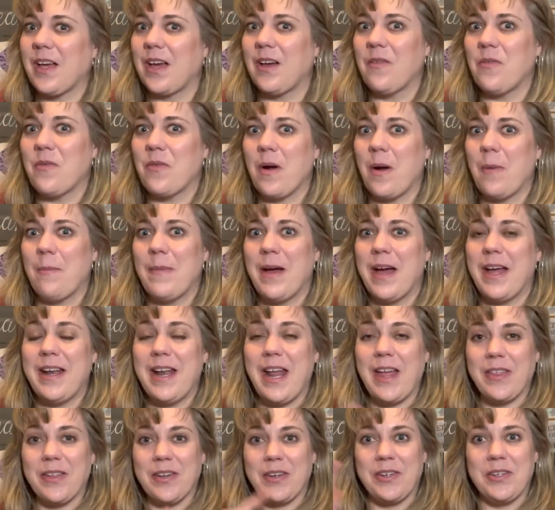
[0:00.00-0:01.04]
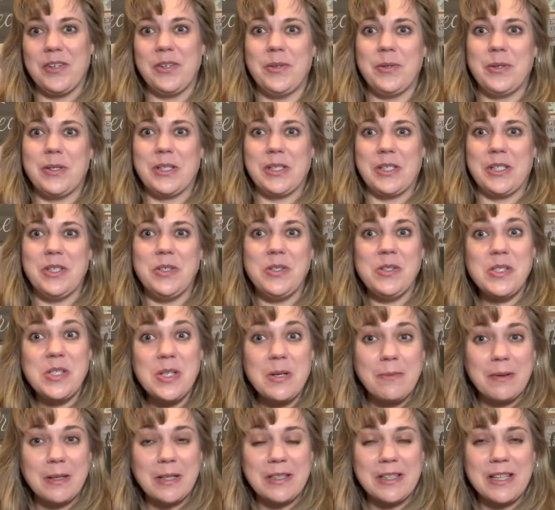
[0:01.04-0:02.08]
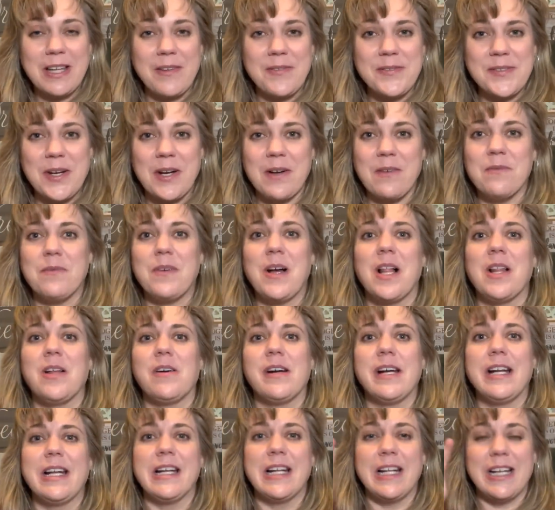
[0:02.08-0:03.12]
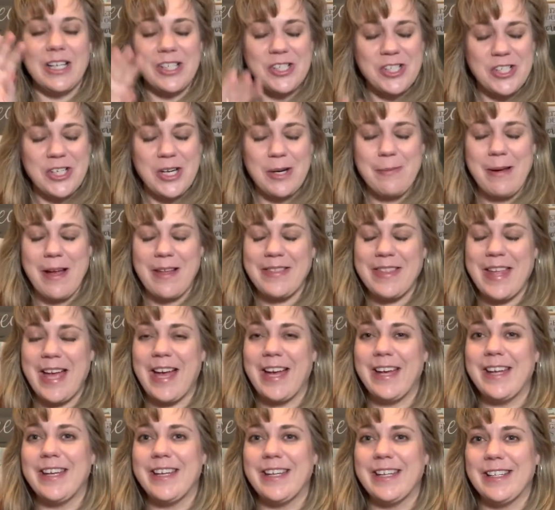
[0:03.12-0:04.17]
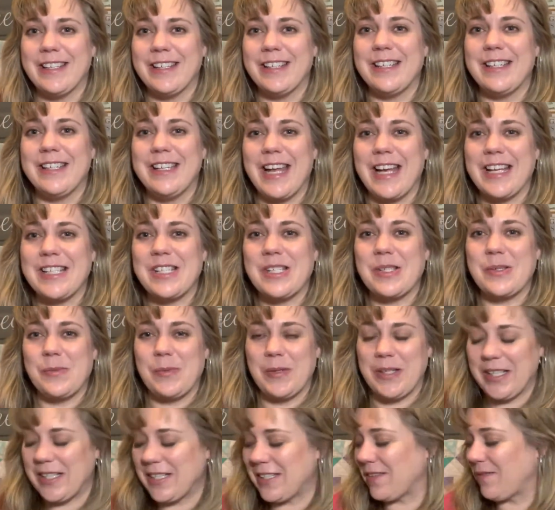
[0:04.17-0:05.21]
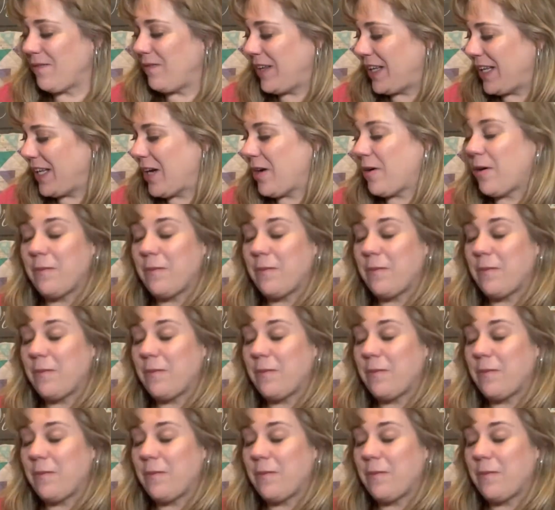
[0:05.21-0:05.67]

From another newer YouTuber that I've started following, and I'll share about that in next week's video.